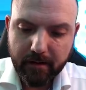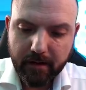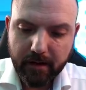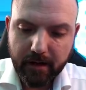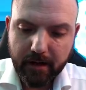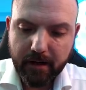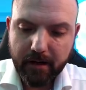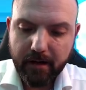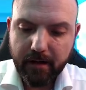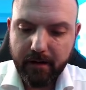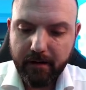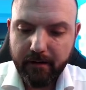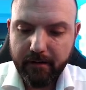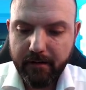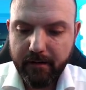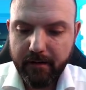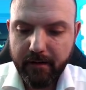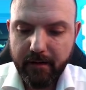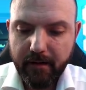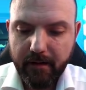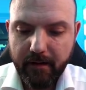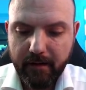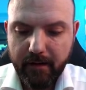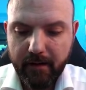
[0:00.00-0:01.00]
Aha.
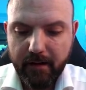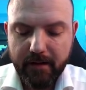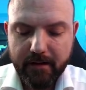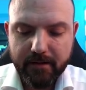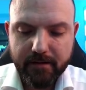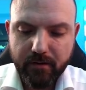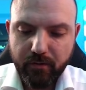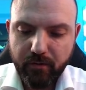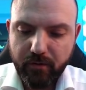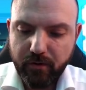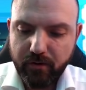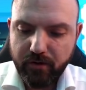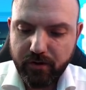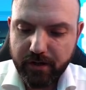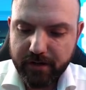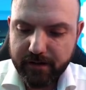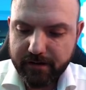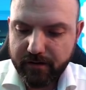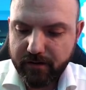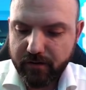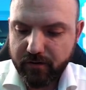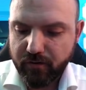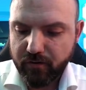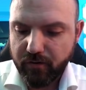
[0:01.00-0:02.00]
So you
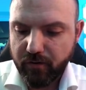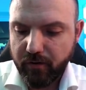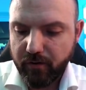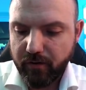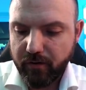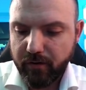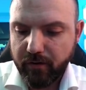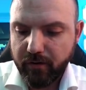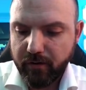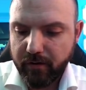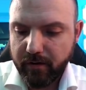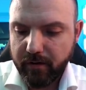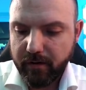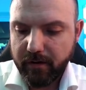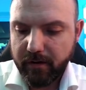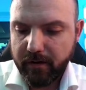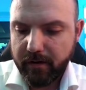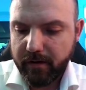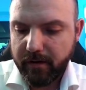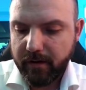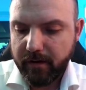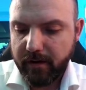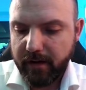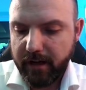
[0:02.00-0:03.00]
just draw
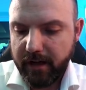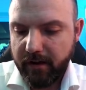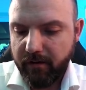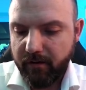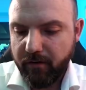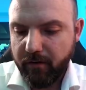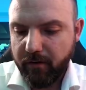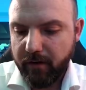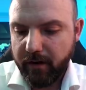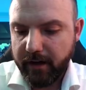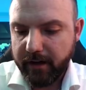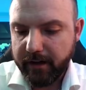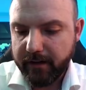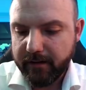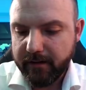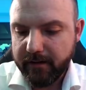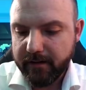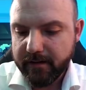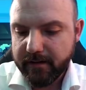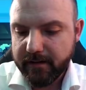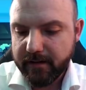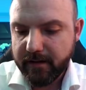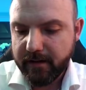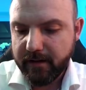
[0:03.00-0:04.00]
an arrow like
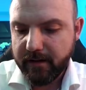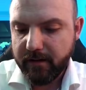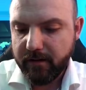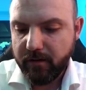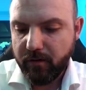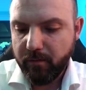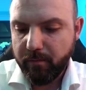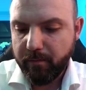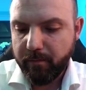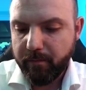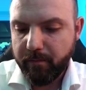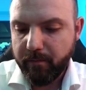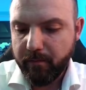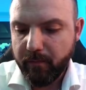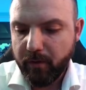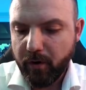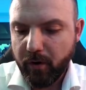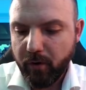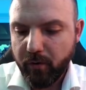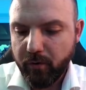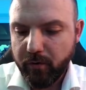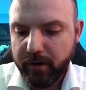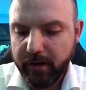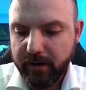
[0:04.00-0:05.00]
this and then you
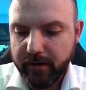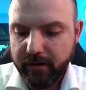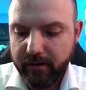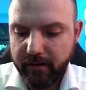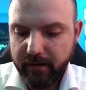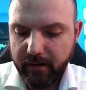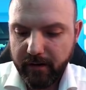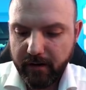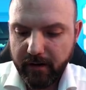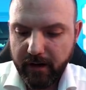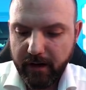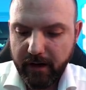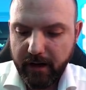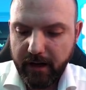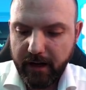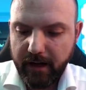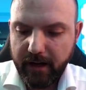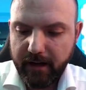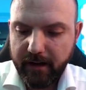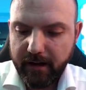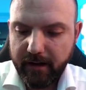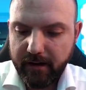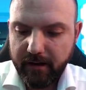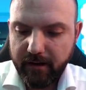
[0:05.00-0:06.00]
hold it.
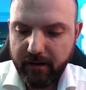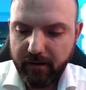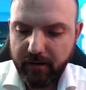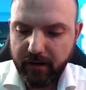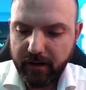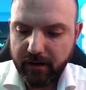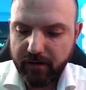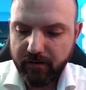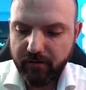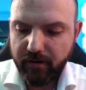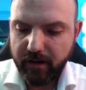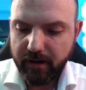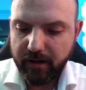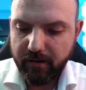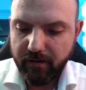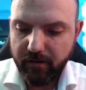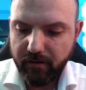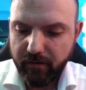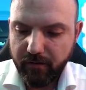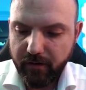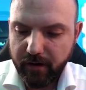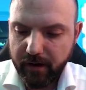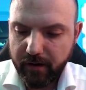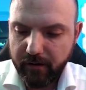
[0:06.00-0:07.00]
And then you can drag it
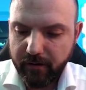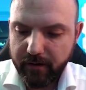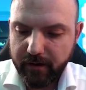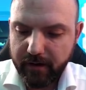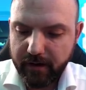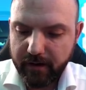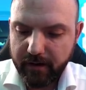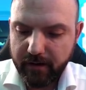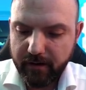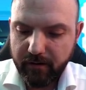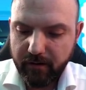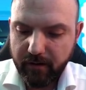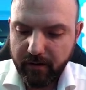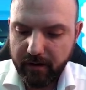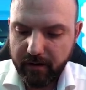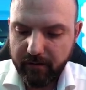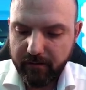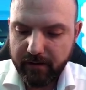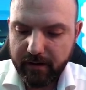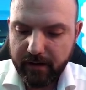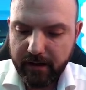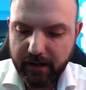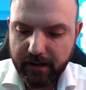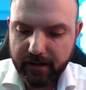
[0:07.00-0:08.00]
around and then you have
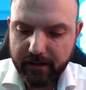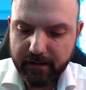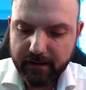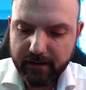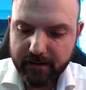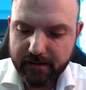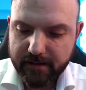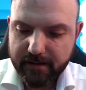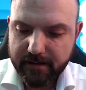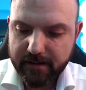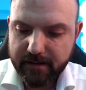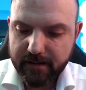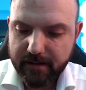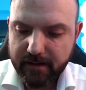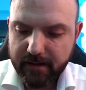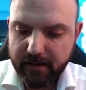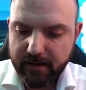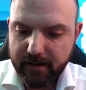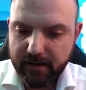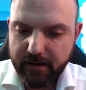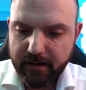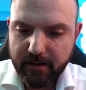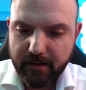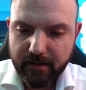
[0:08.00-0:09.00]
it like this.
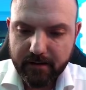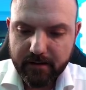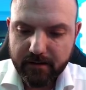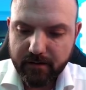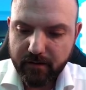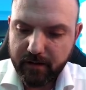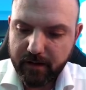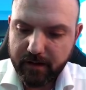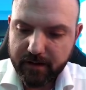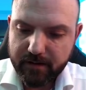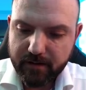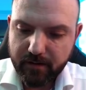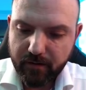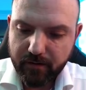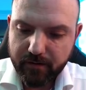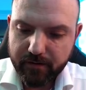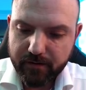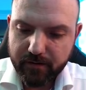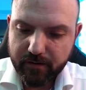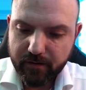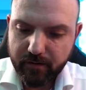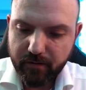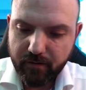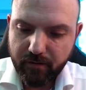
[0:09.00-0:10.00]
So that's
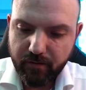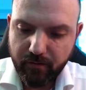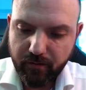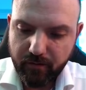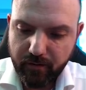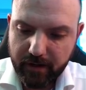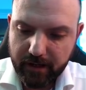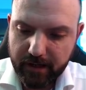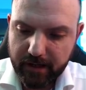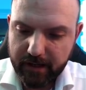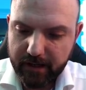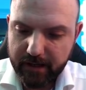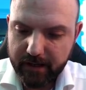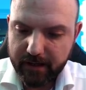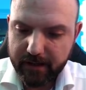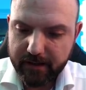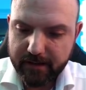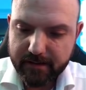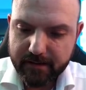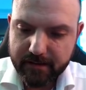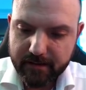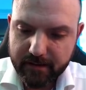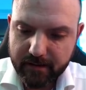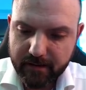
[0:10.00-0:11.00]
also really
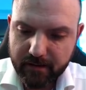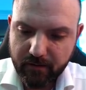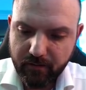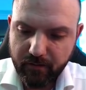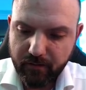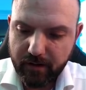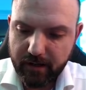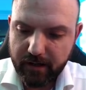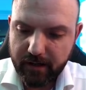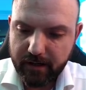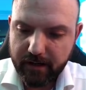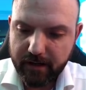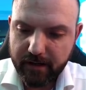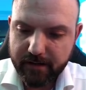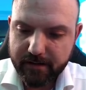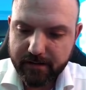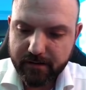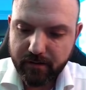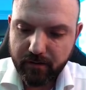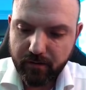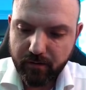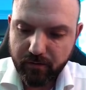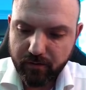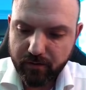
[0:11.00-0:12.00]
nice. Really nice
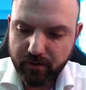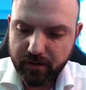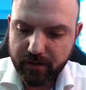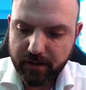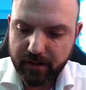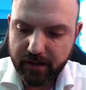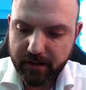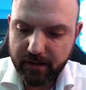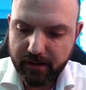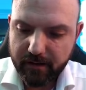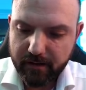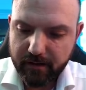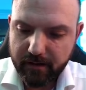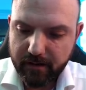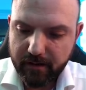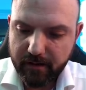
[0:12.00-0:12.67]
solution here.